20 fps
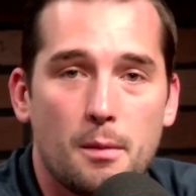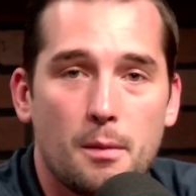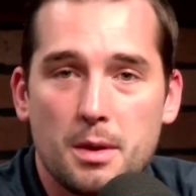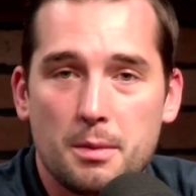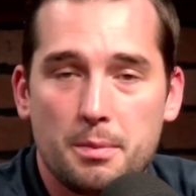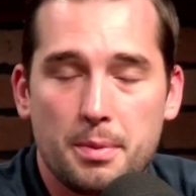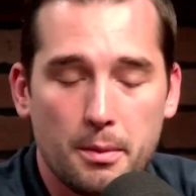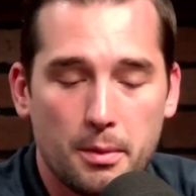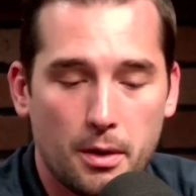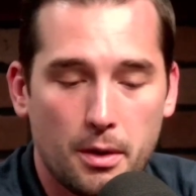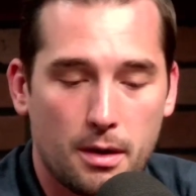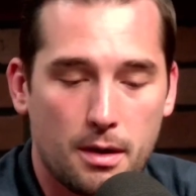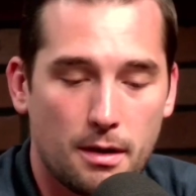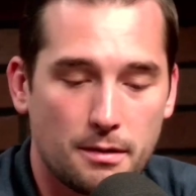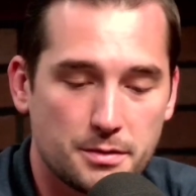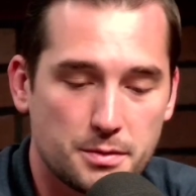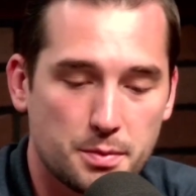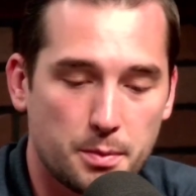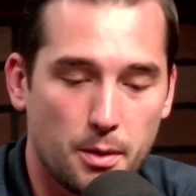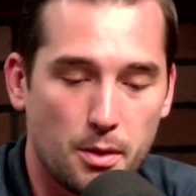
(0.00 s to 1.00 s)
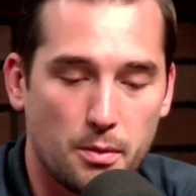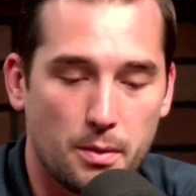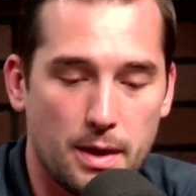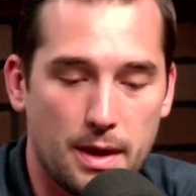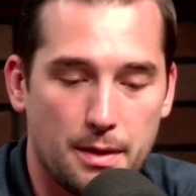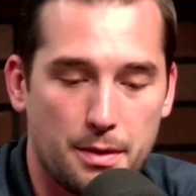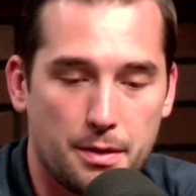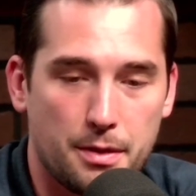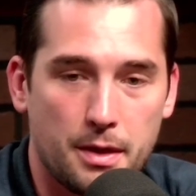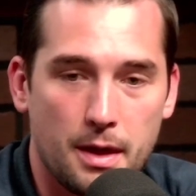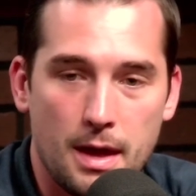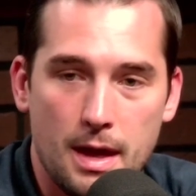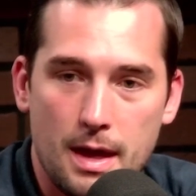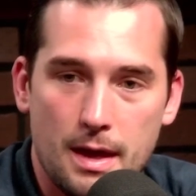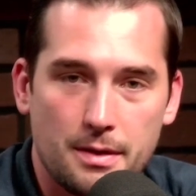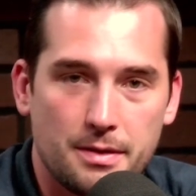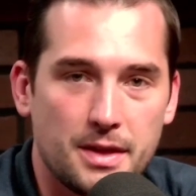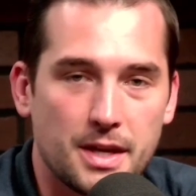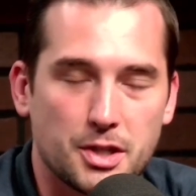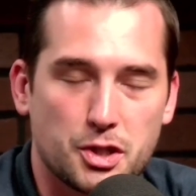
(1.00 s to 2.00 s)
How many people are comfortable with
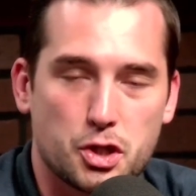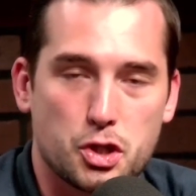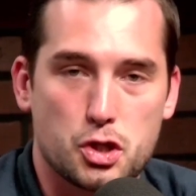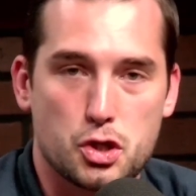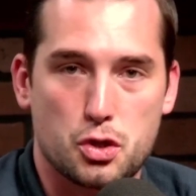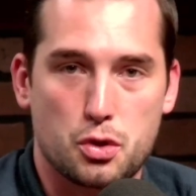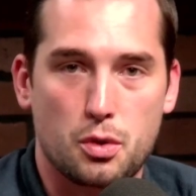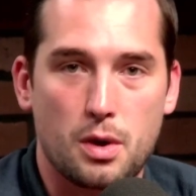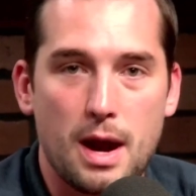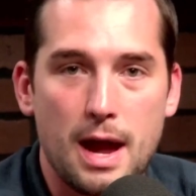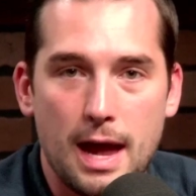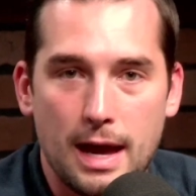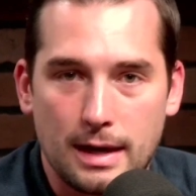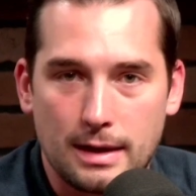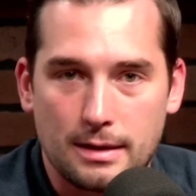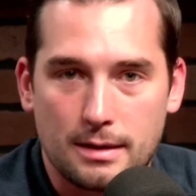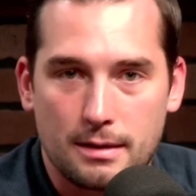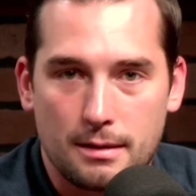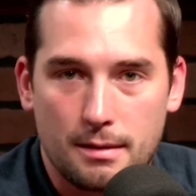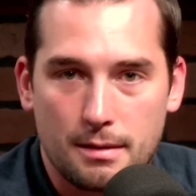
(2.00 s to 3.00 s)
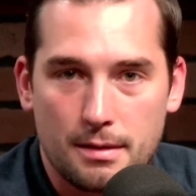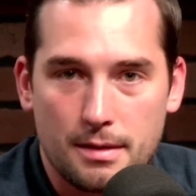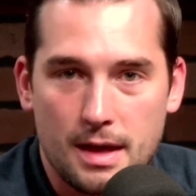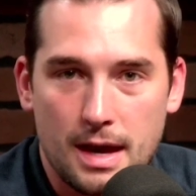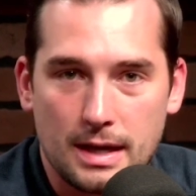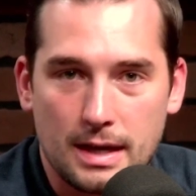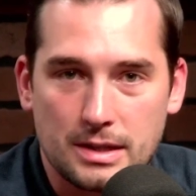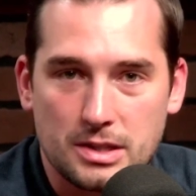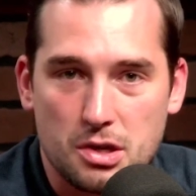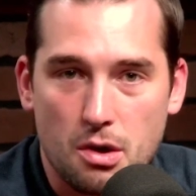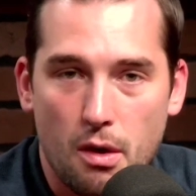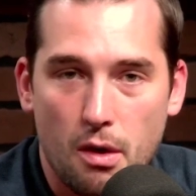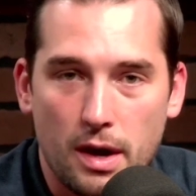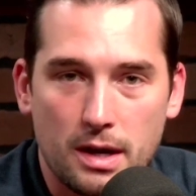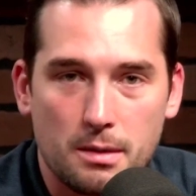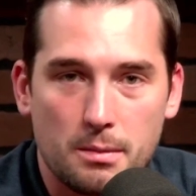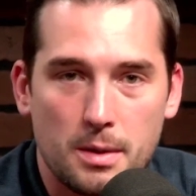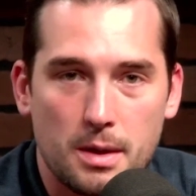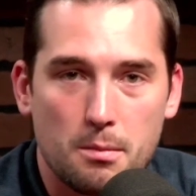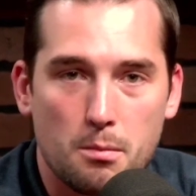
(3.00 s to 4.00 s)
this trend that it's
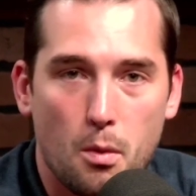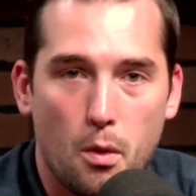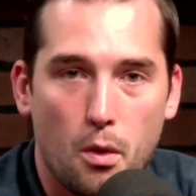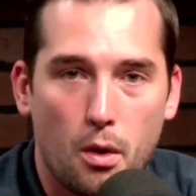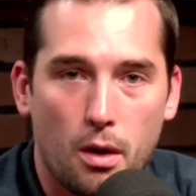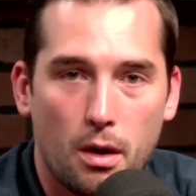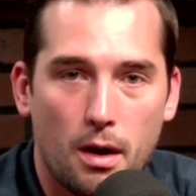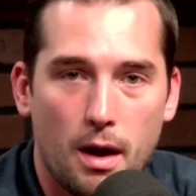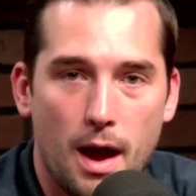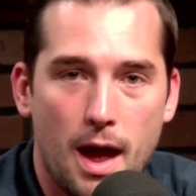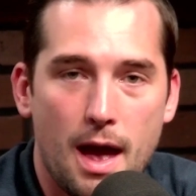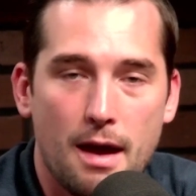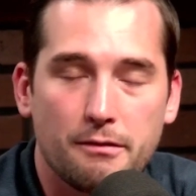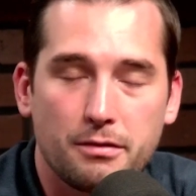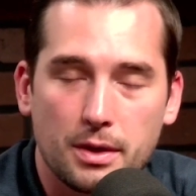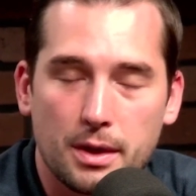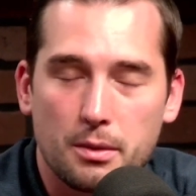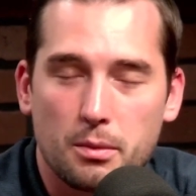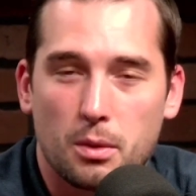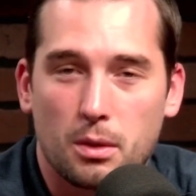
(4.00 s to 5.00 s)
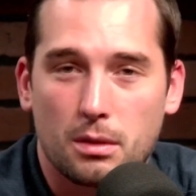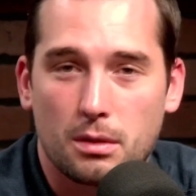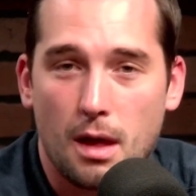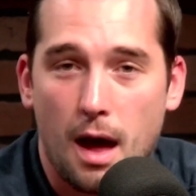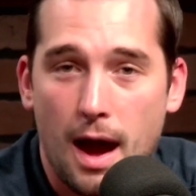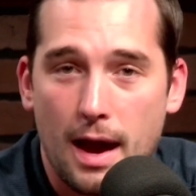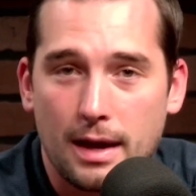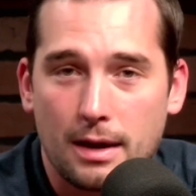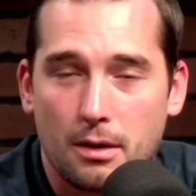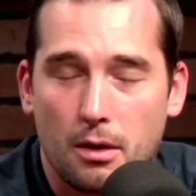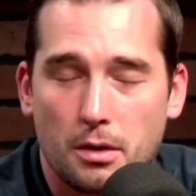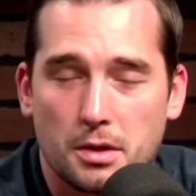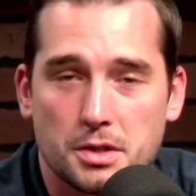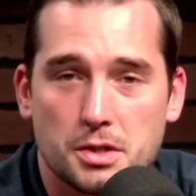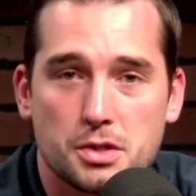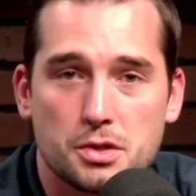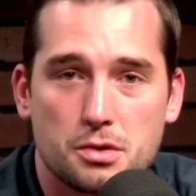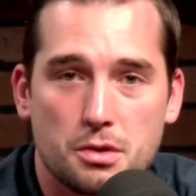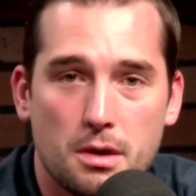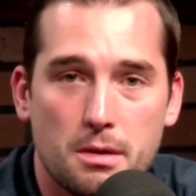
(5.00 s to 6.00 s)
going to be more heavily reliant on
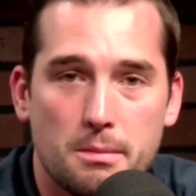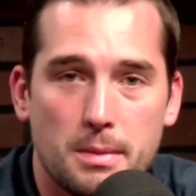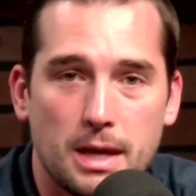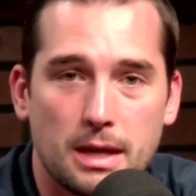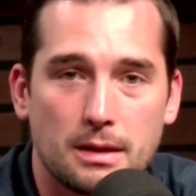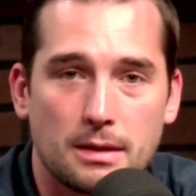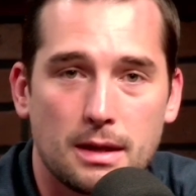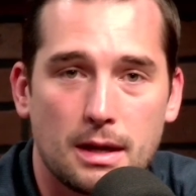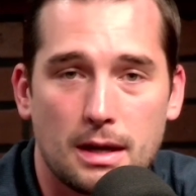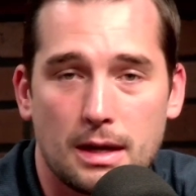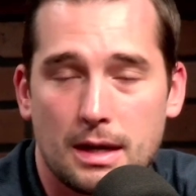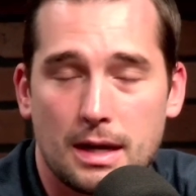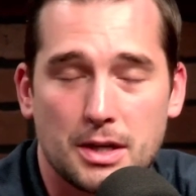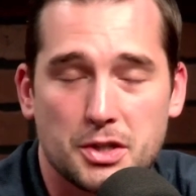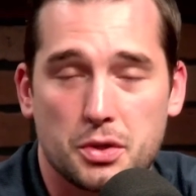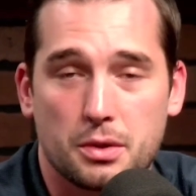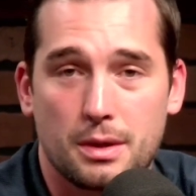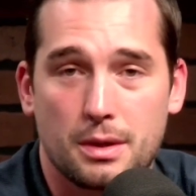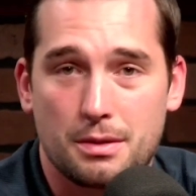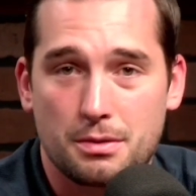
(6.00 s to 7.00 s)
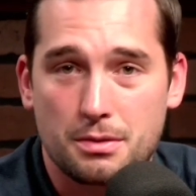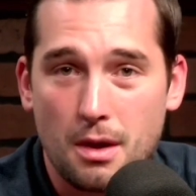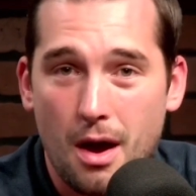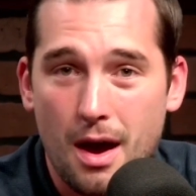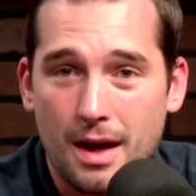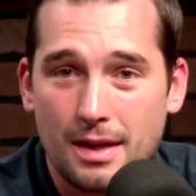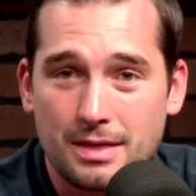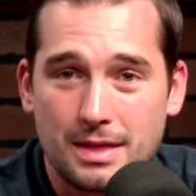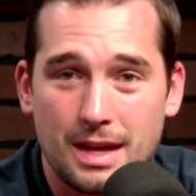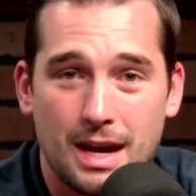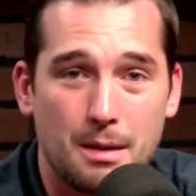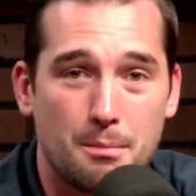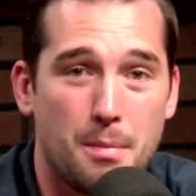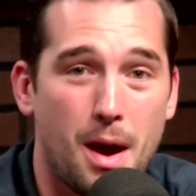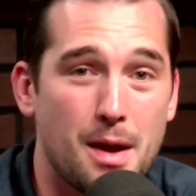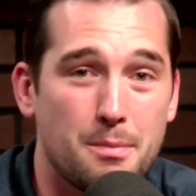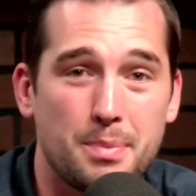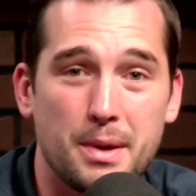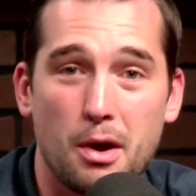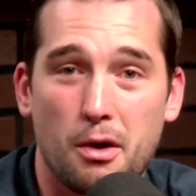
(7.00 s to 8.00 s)
streaming than initially thought, that it
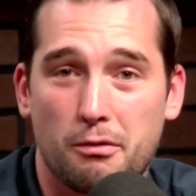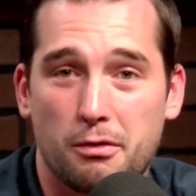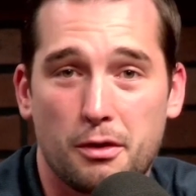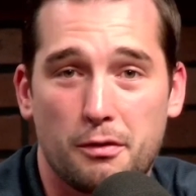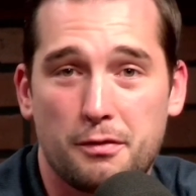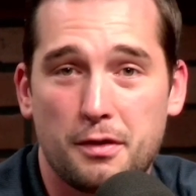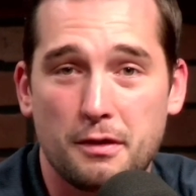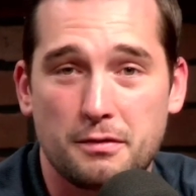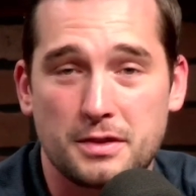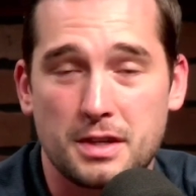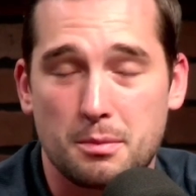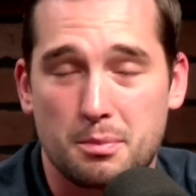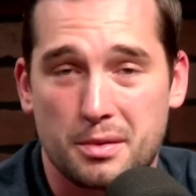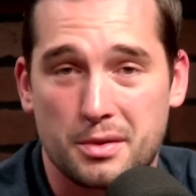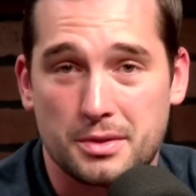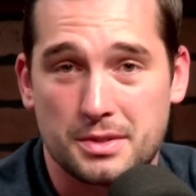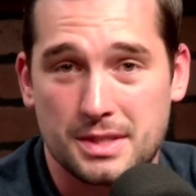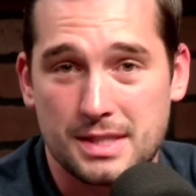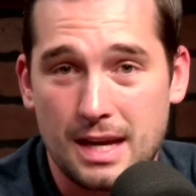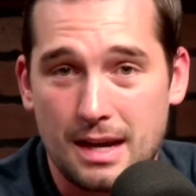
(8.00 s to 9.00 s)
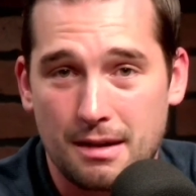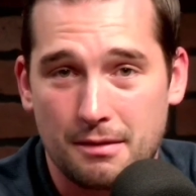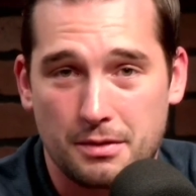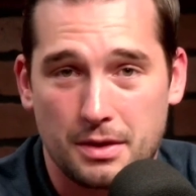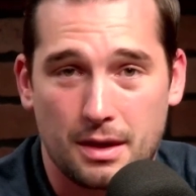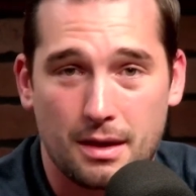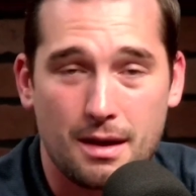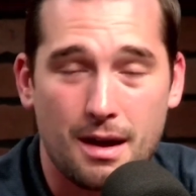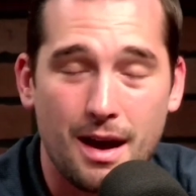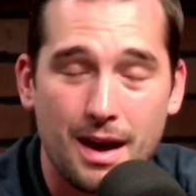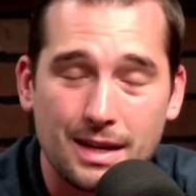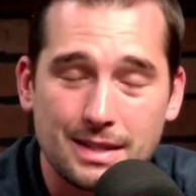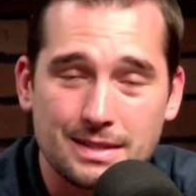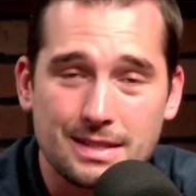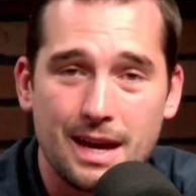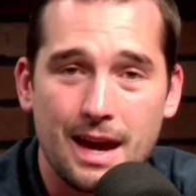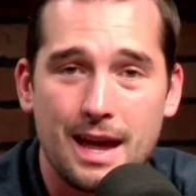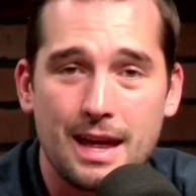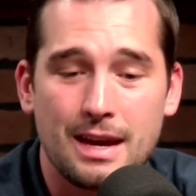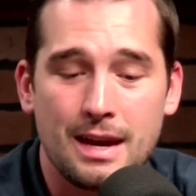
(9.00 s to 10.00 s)
might be over 50% of the
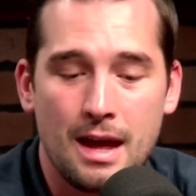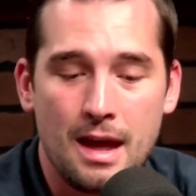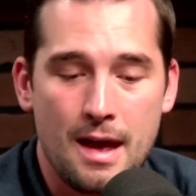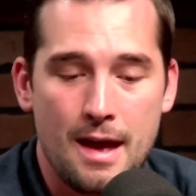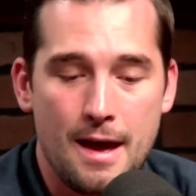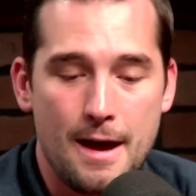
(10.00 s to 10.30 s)
content?